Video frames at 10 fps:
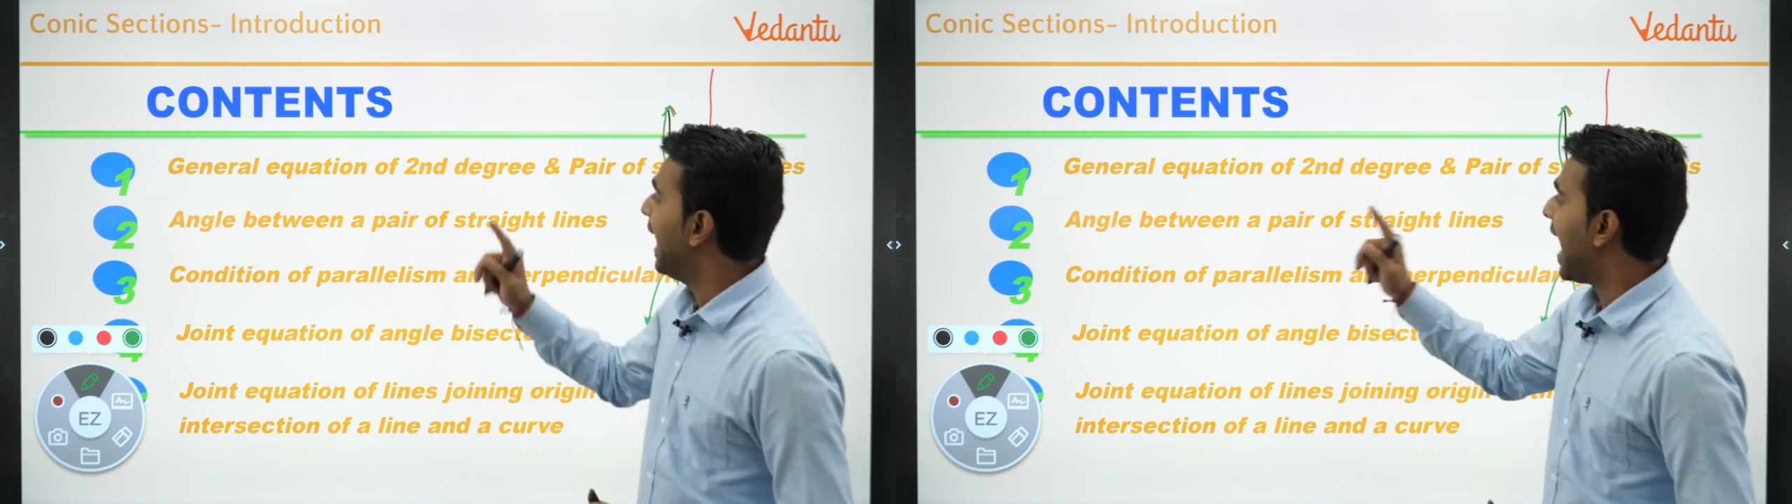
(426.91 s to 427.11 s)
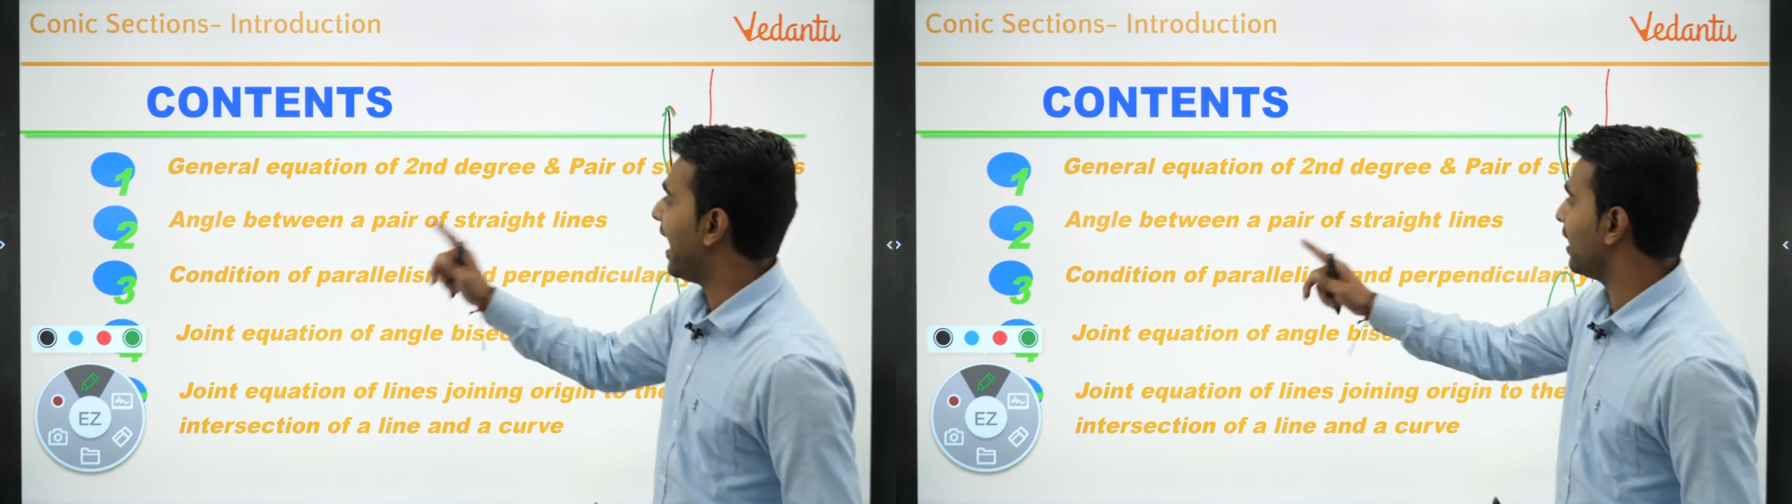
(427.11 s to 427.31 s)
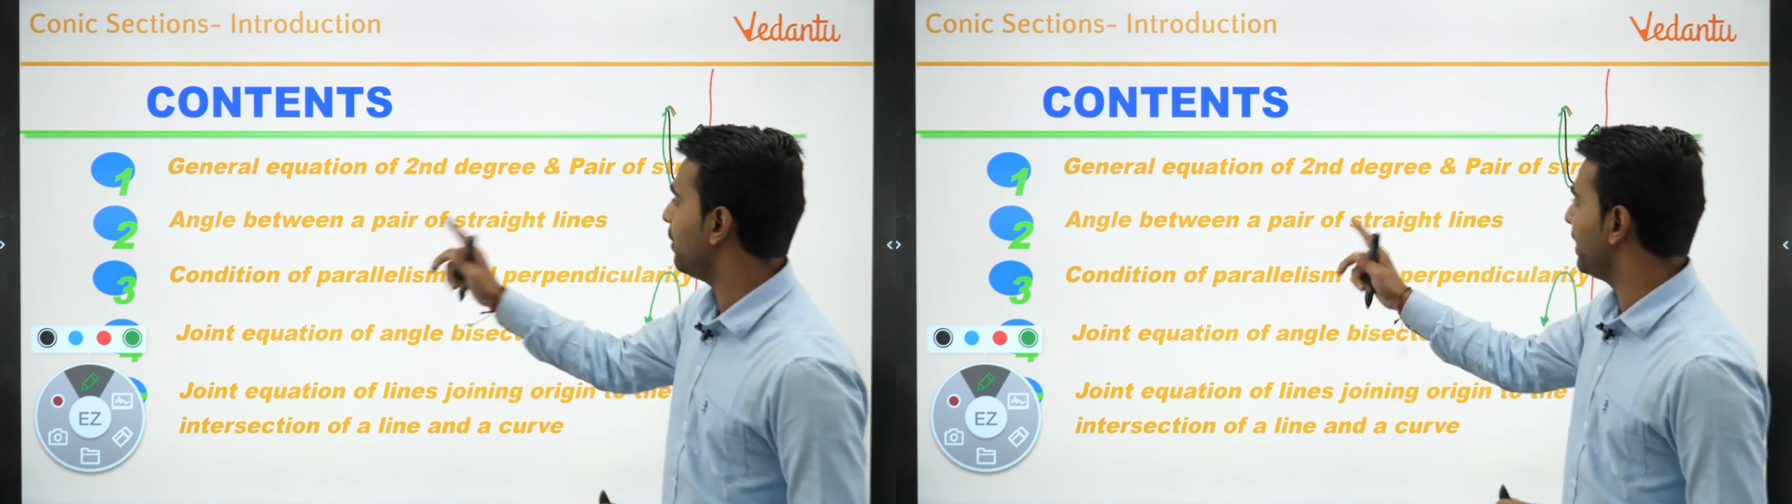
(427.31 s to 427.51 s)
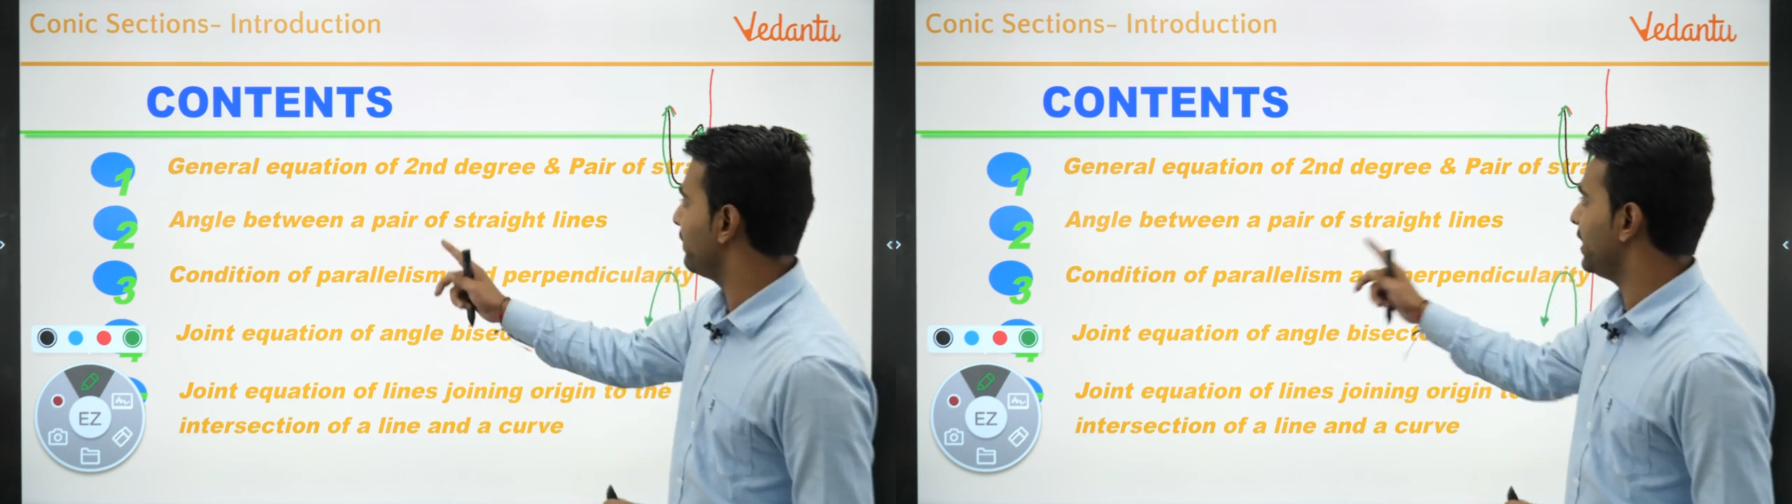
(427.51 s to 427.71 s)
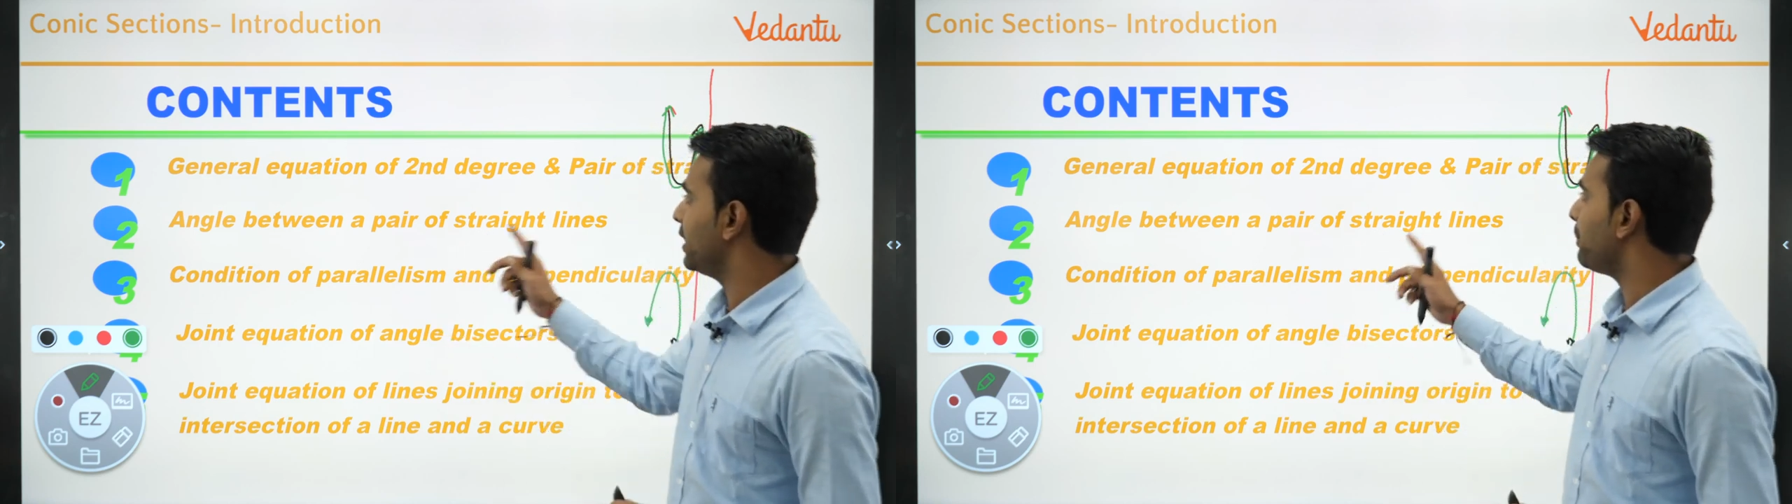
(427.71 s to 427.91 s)
Angle
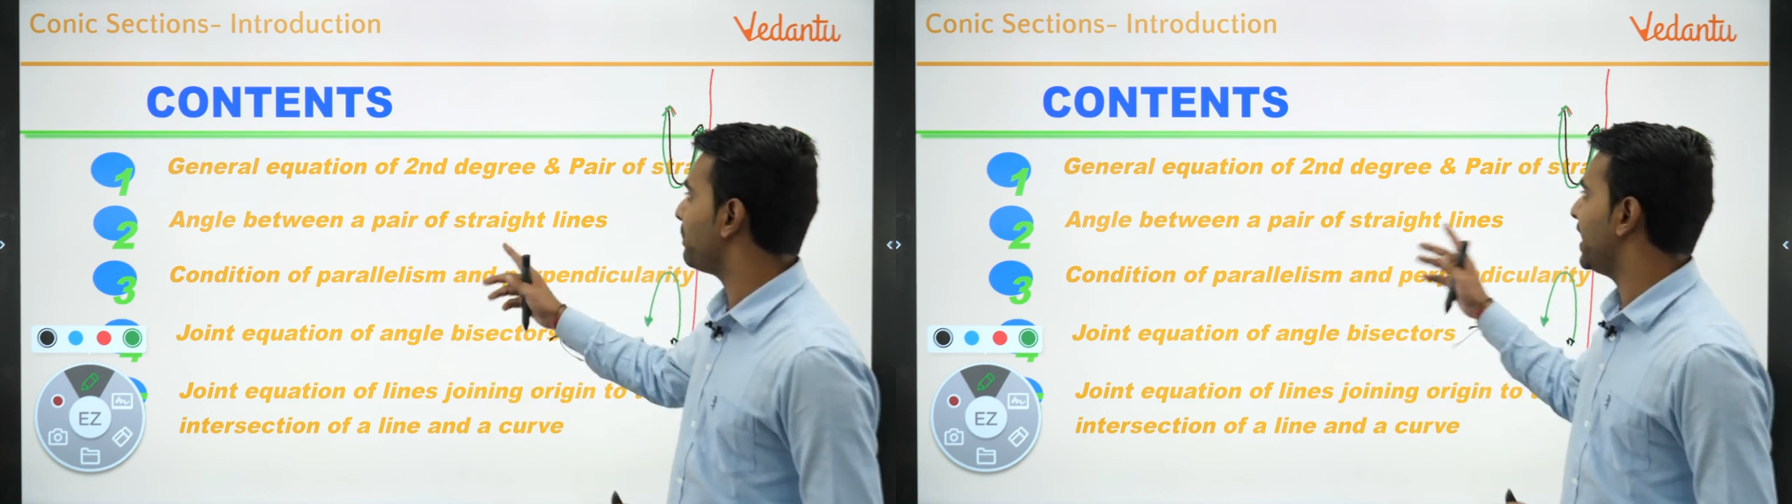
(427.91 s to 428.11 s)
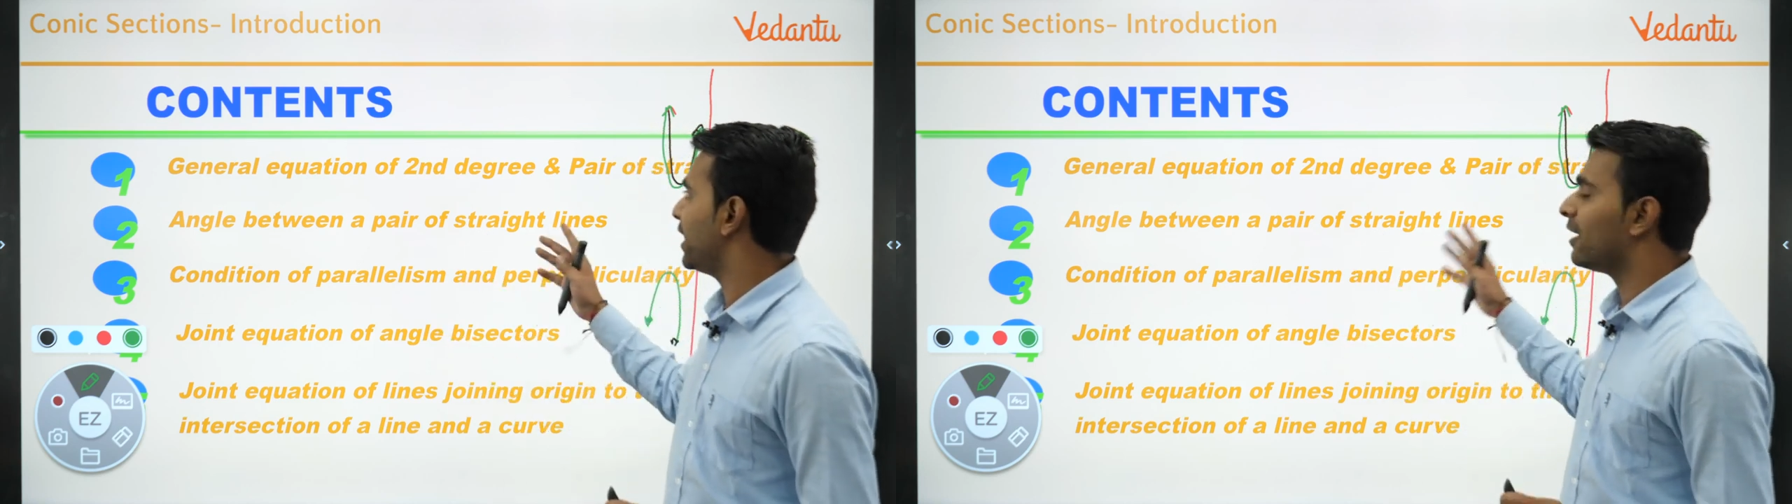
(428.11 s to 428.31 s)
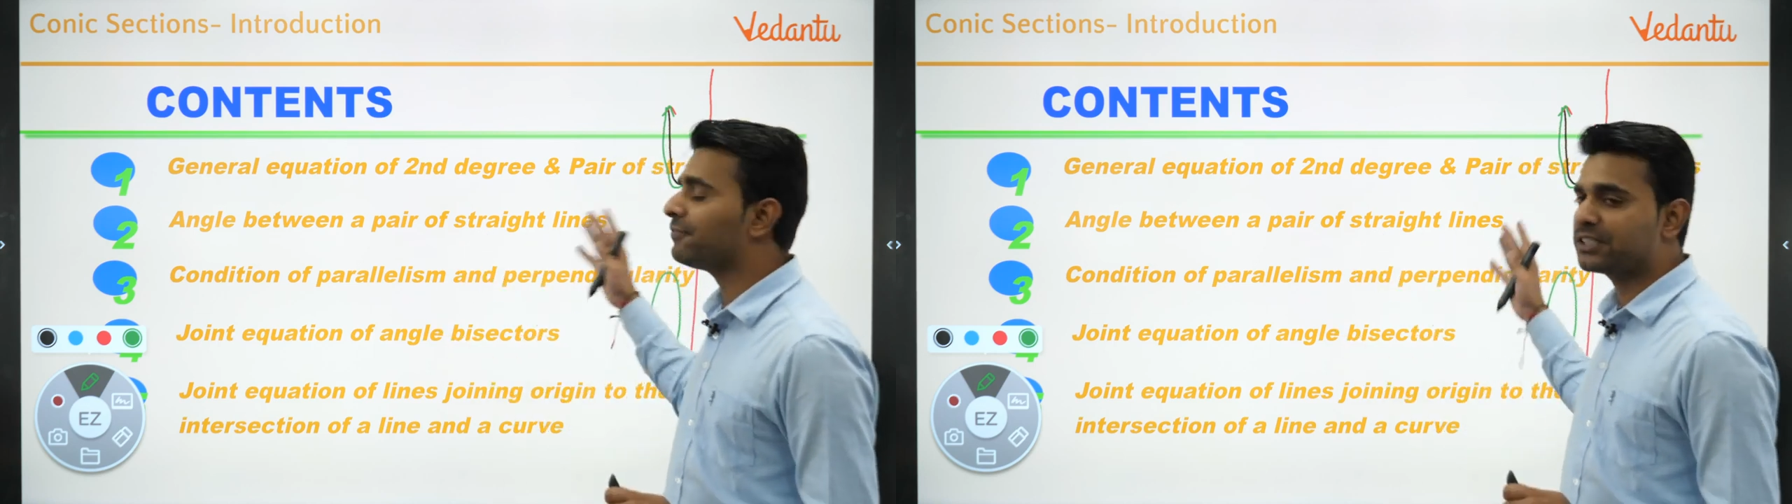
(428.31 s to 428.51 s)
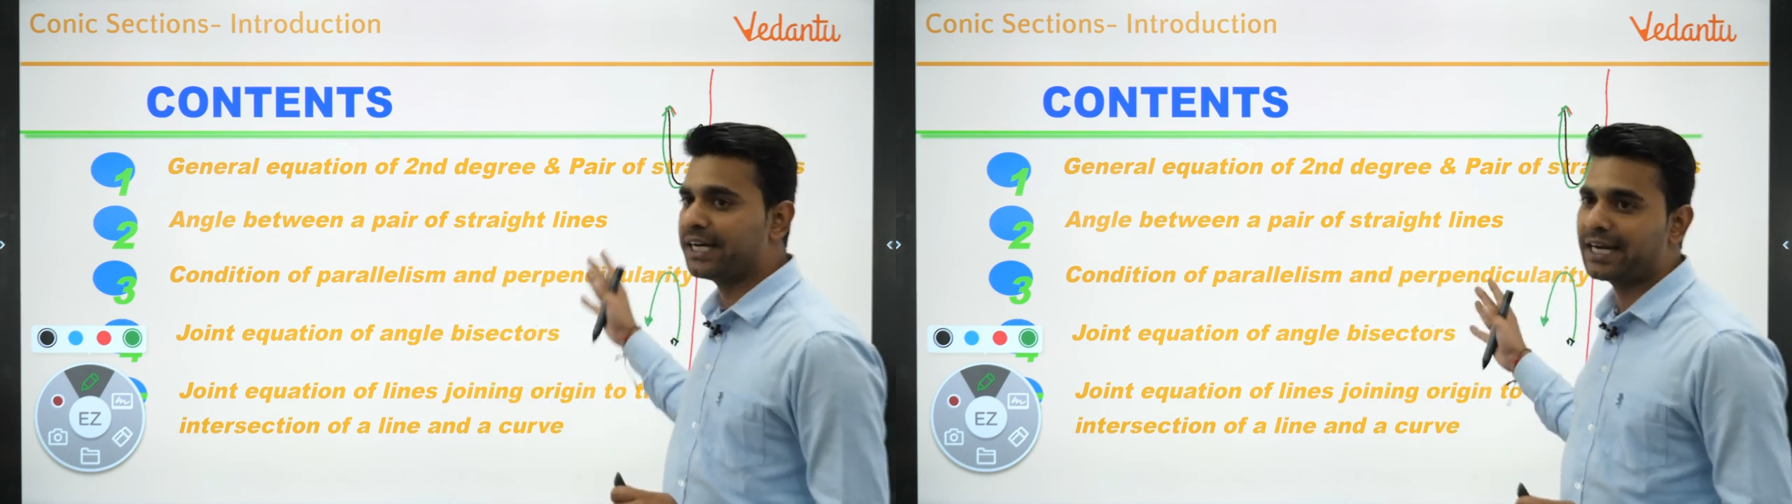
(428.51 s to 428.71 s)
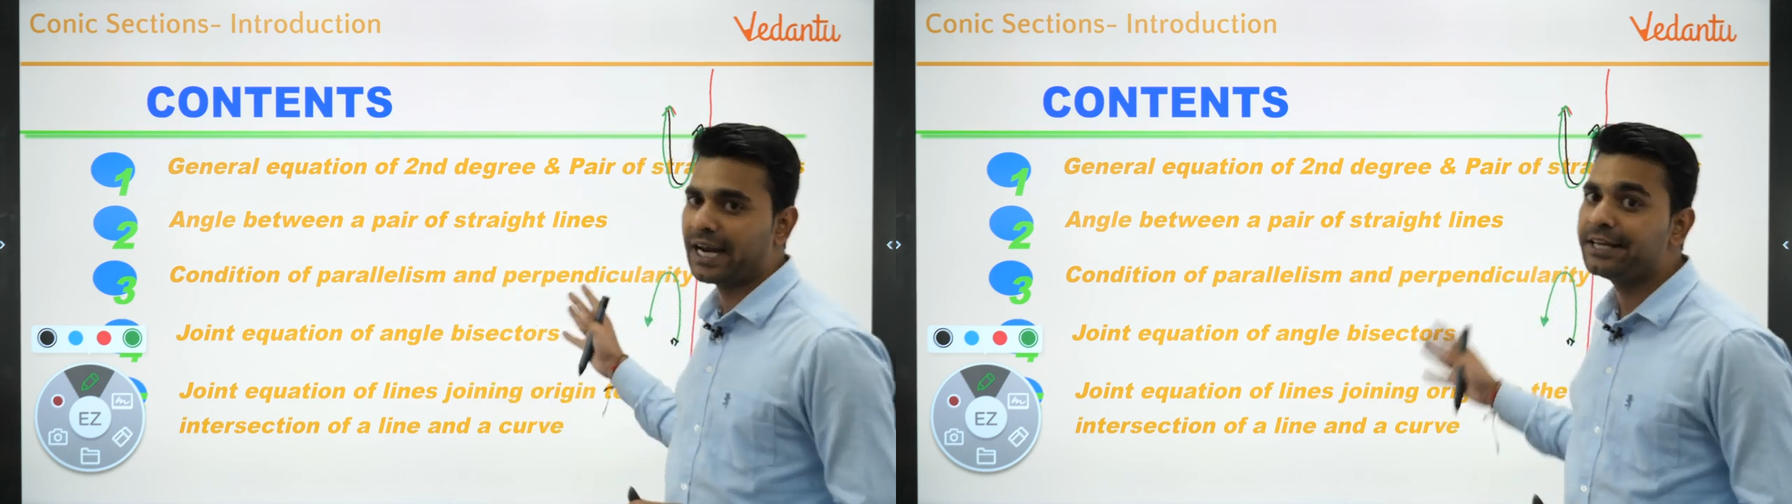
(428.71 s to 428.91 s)
between a pair of
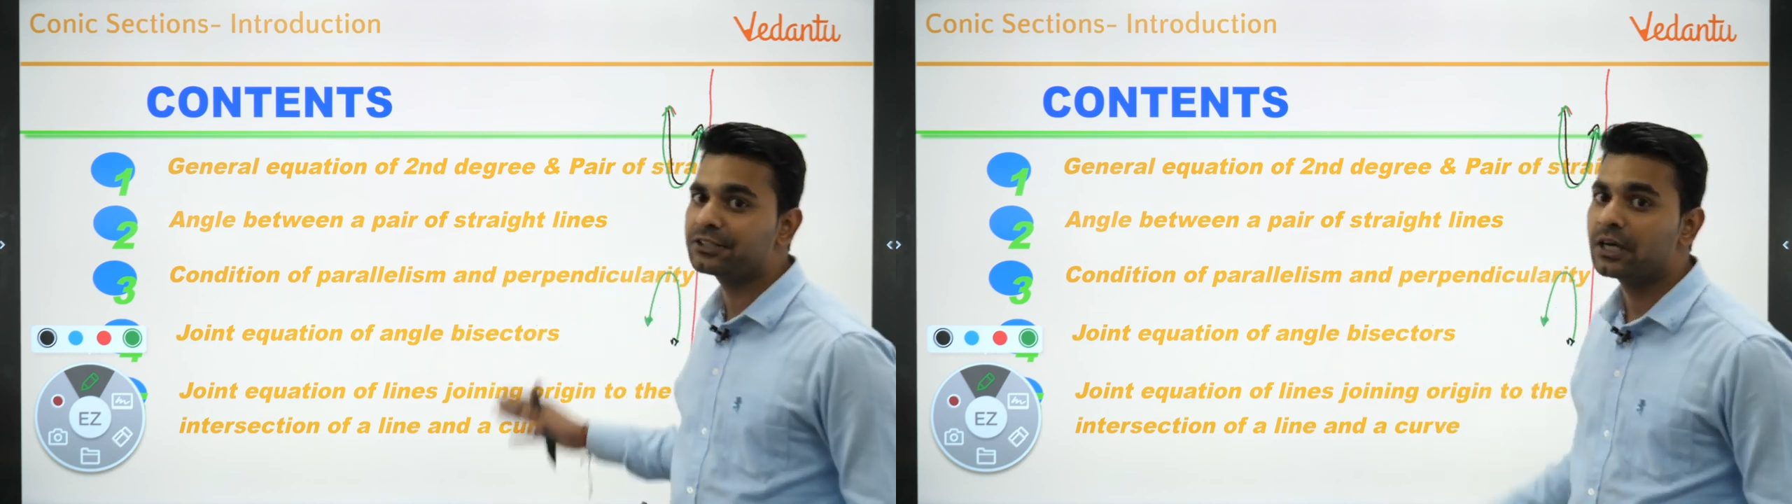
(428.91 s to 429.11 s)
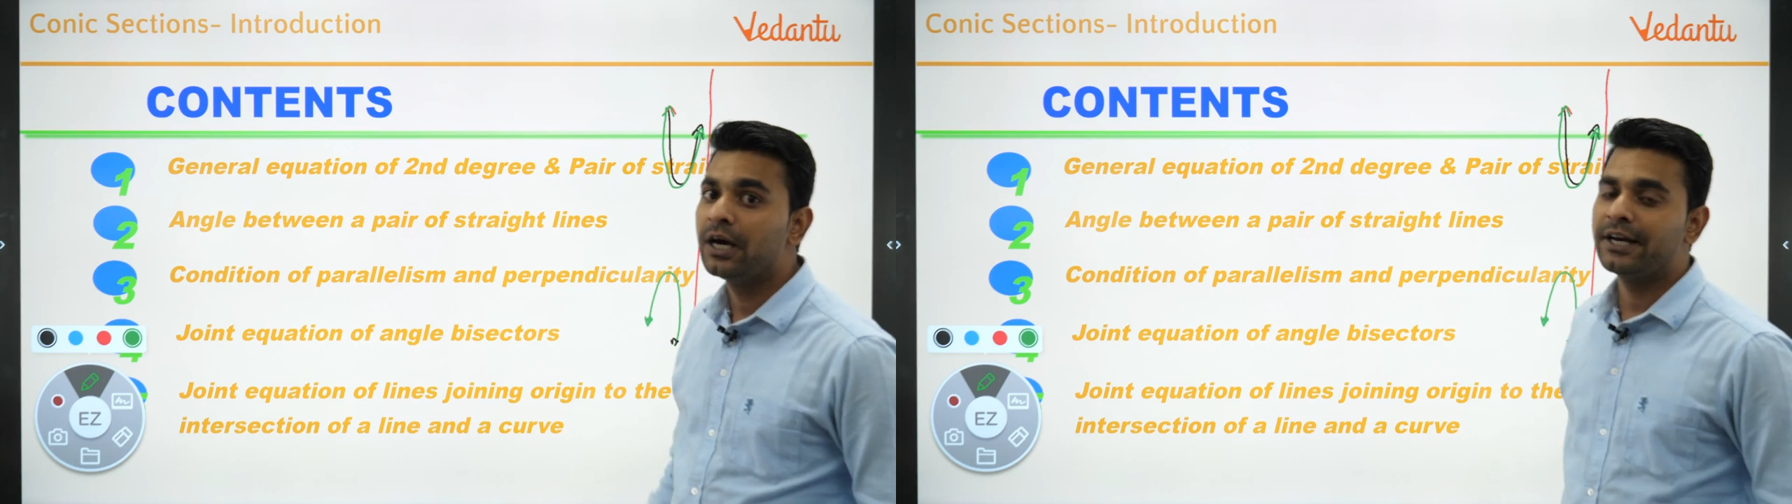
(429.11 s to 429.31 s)
straight lines.